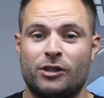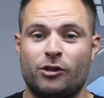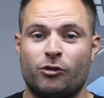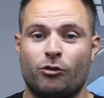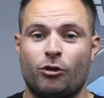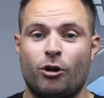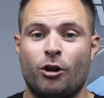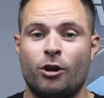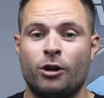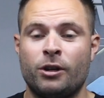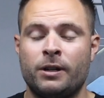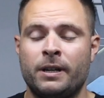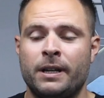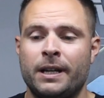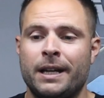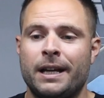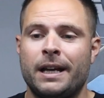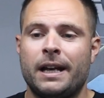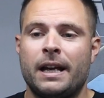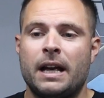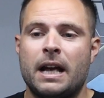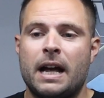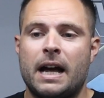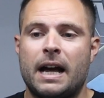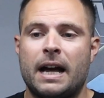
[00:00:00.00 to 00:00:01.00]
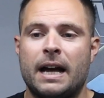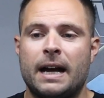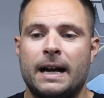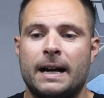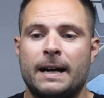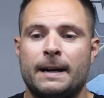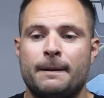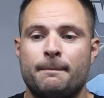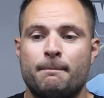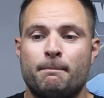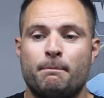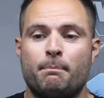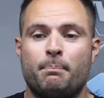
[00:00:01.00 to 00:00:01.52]
strong,
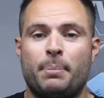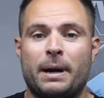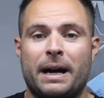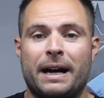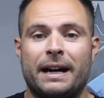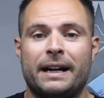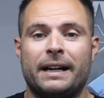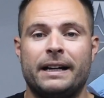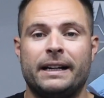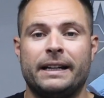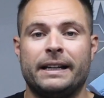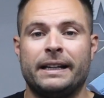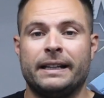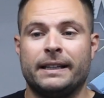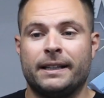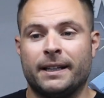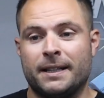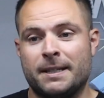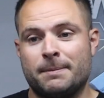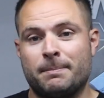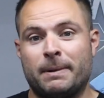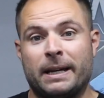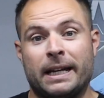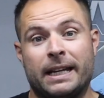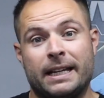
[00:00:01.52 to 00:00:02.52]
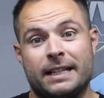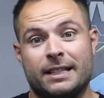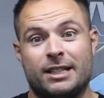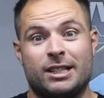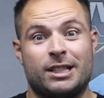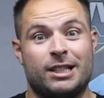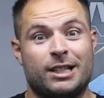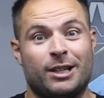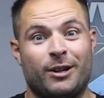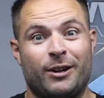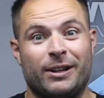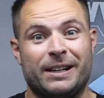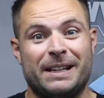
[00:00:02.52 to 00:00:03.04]
um, but it does make it
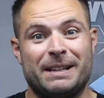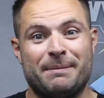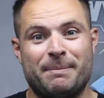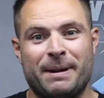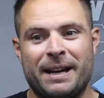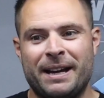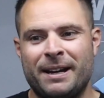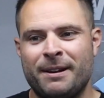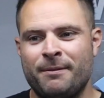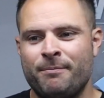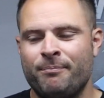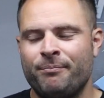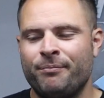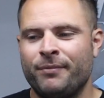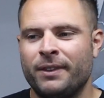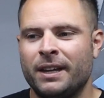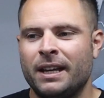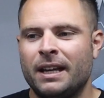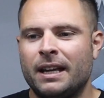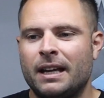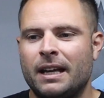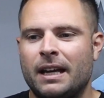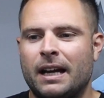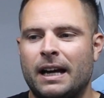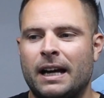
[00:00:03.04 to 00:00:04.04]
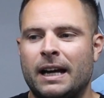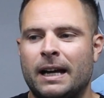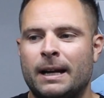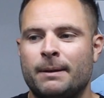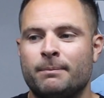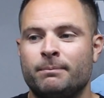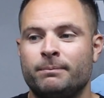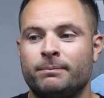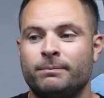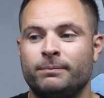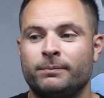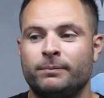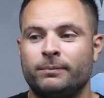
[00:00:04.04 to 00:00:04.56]
slightly better
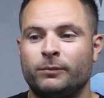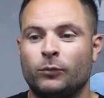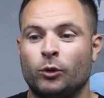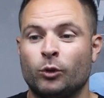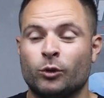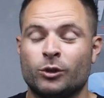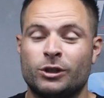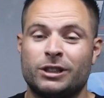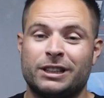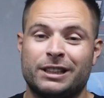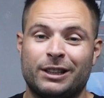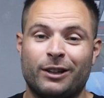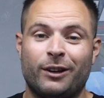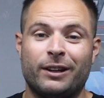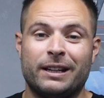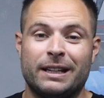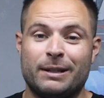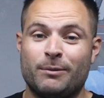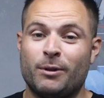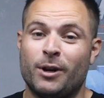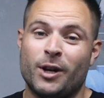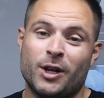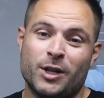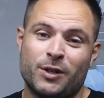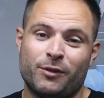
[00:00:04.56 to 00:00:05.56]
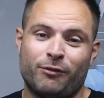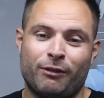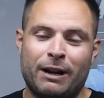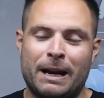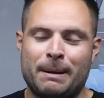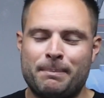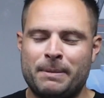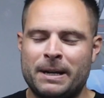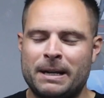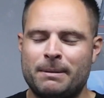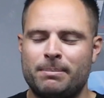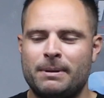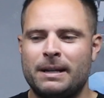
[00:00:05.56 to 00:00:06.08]
um, or slightly worse for
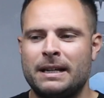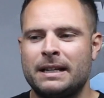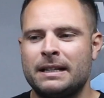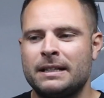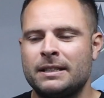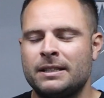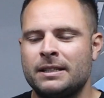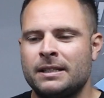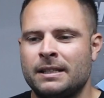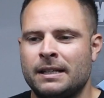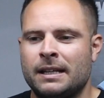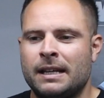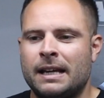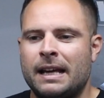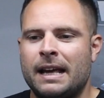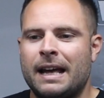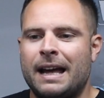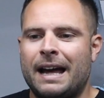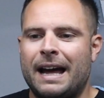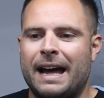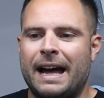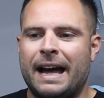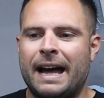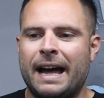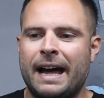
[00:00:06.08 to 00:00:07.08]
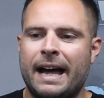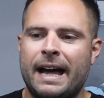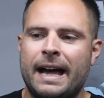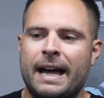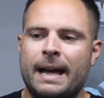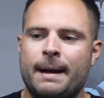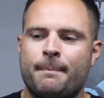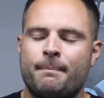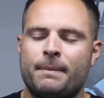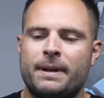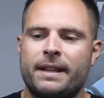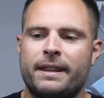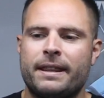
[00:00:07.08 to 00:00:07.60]
AdMech players.
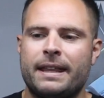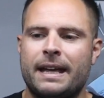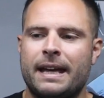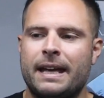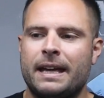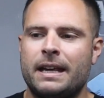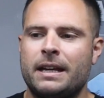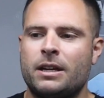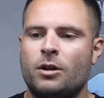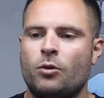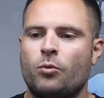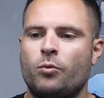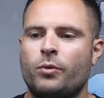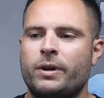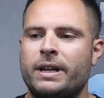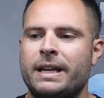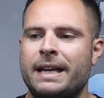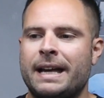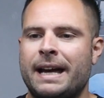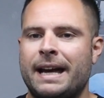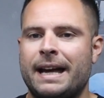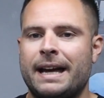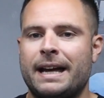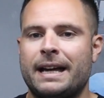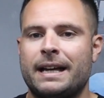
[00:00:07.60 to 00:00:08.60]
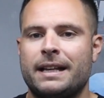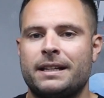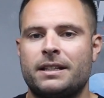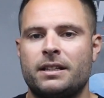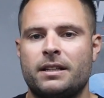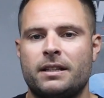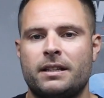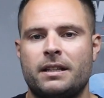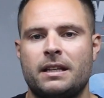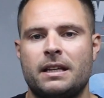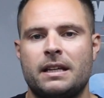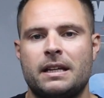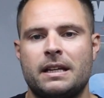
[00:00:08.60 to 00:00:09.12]
Um, then we had
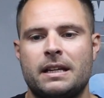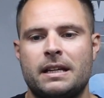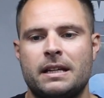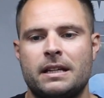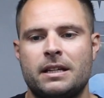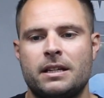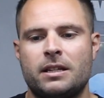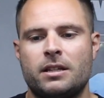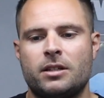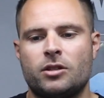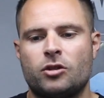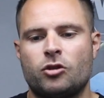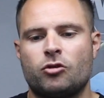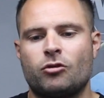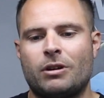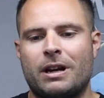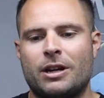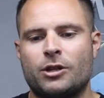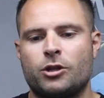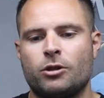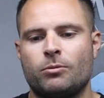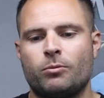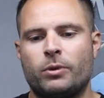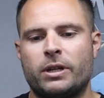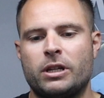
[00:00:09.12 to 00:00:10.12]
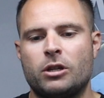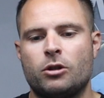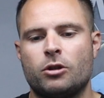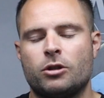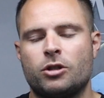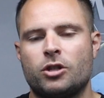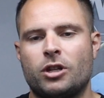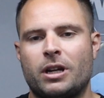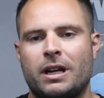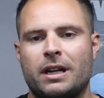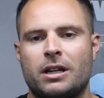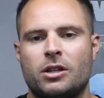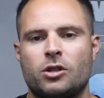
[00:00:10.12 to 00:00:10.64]
the stratagem where you could
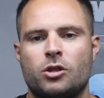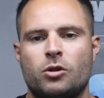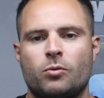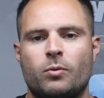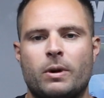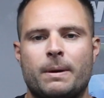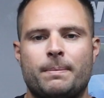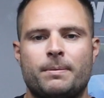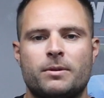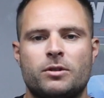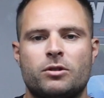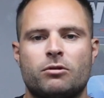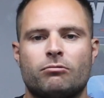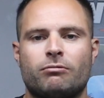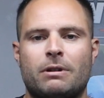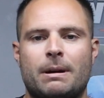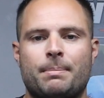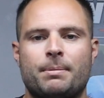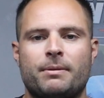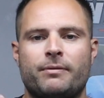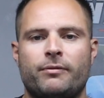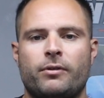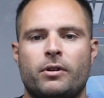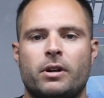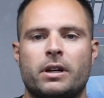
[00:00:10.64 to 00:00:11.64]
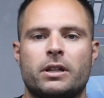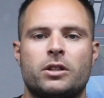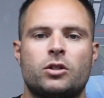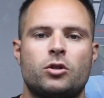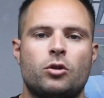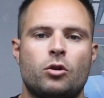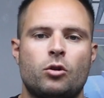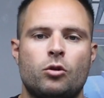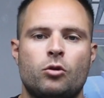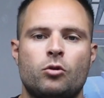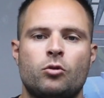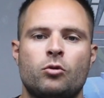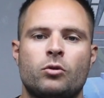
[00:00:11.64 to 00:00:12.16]
change your weapons to rapid fire
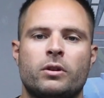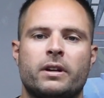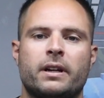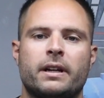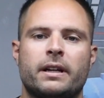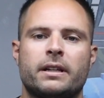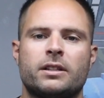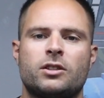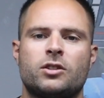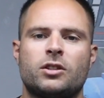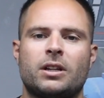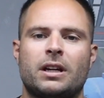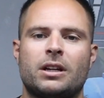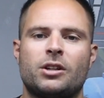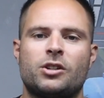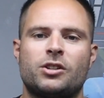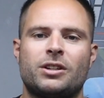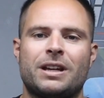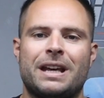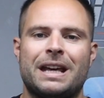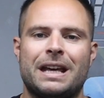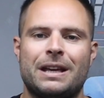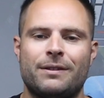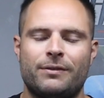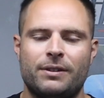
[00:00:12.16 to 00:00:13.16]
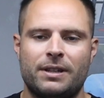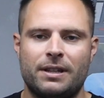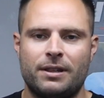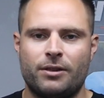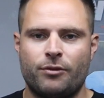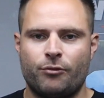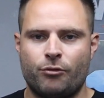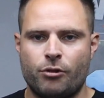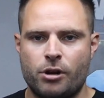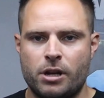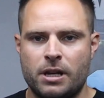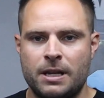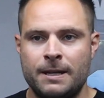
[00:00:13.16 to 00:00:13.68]
2 as changed to heavy
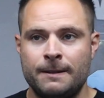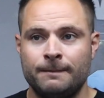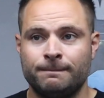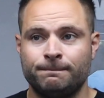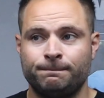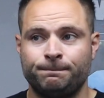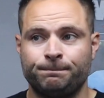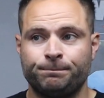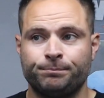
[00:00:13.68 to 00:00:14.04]
3.